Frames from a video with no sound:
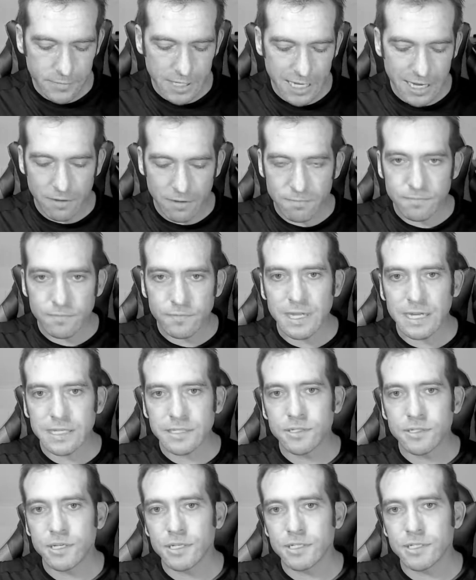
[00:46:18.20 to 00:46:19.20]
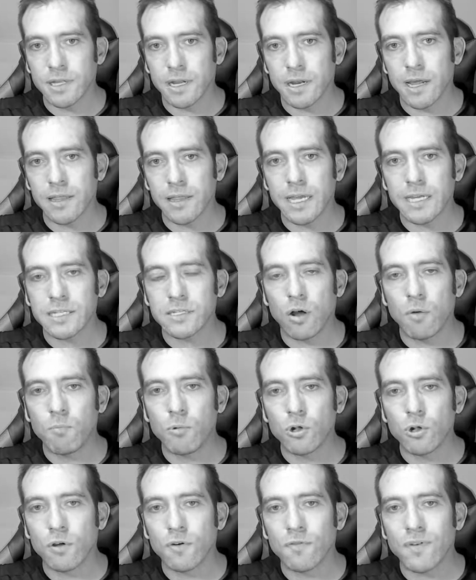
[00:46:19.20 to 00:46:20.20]
Yeah, that's just another
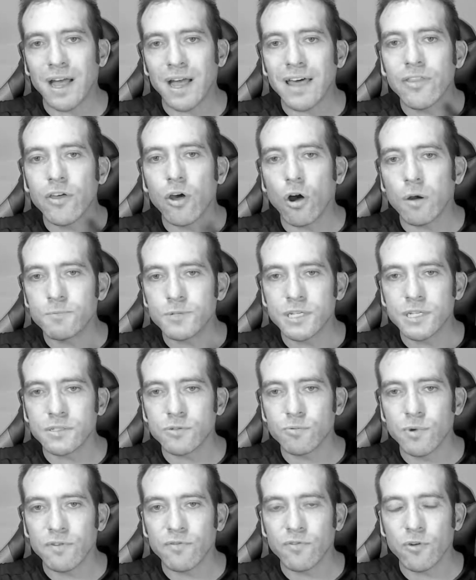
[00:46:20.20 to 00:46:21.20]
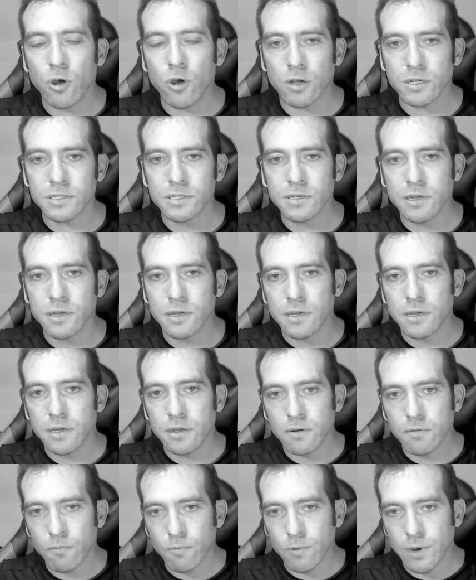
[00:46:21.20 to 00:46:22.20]
example of other options we've got
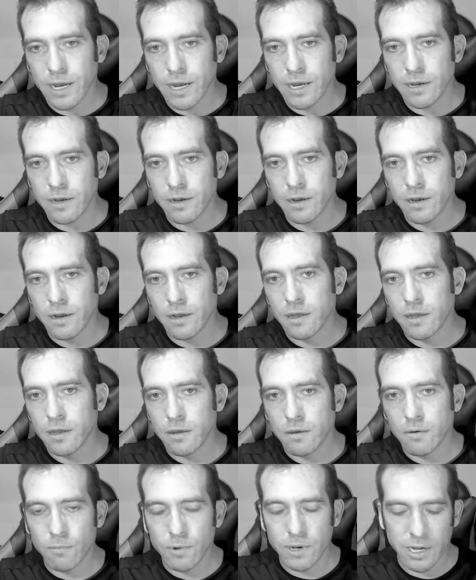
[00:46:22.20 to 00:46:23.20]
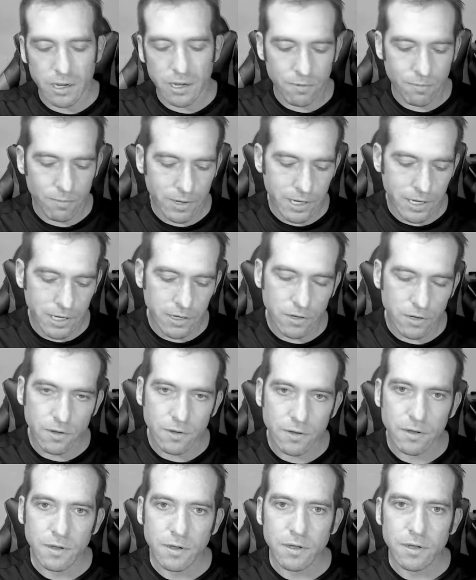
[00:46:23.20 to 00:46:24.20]
when we don't want to
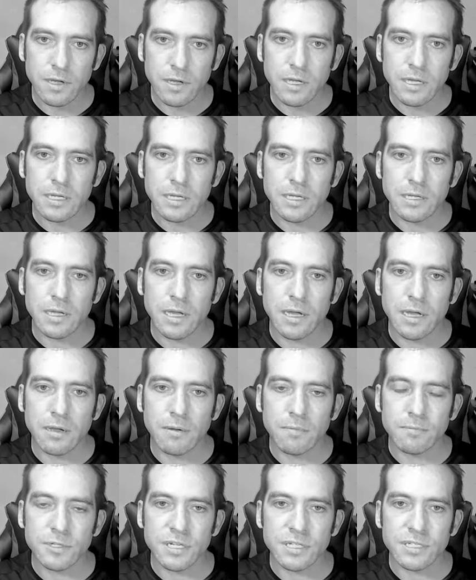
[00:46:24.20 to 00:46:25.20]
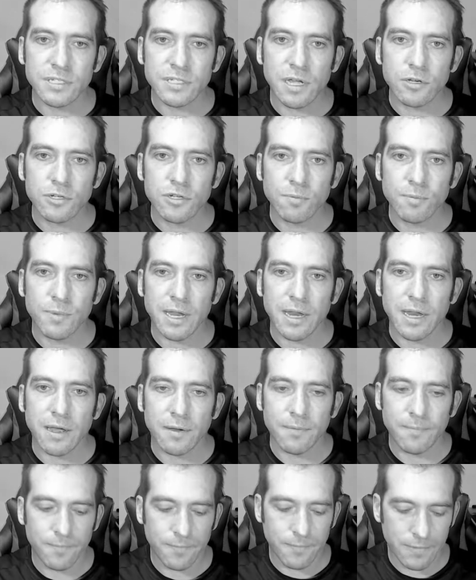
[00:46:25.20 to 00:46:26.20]
do just social
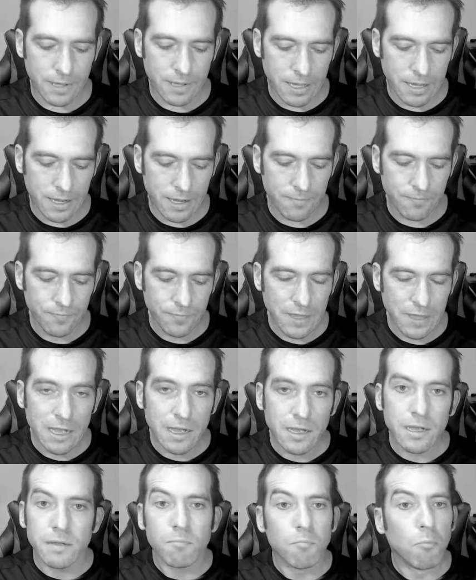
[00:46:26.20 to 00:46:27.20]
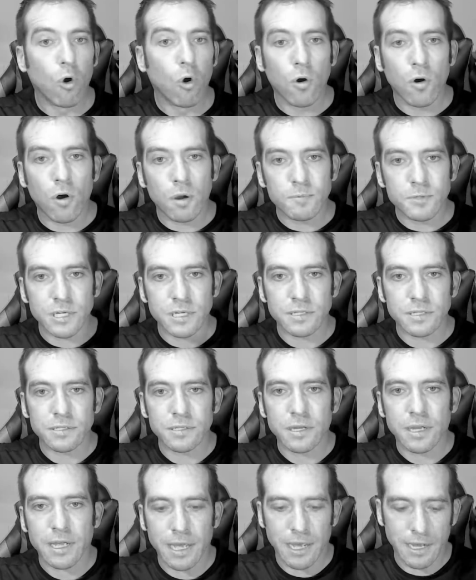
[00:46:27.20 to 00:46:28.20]
media. Okay, more
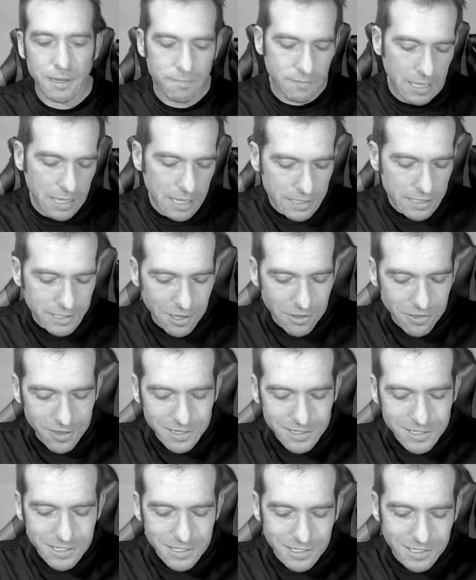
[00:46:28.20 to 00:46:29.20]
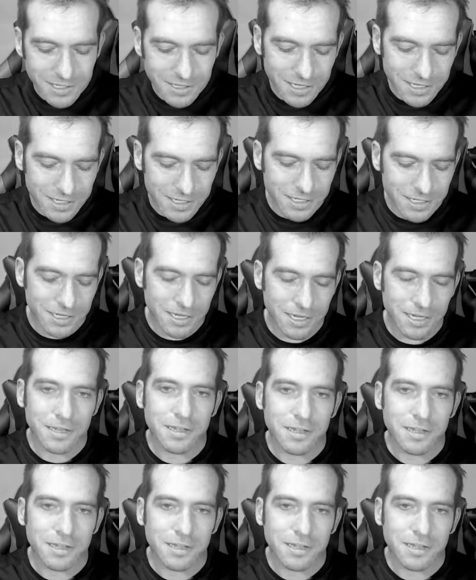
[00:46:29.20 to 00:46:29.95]
options. Okay, so this is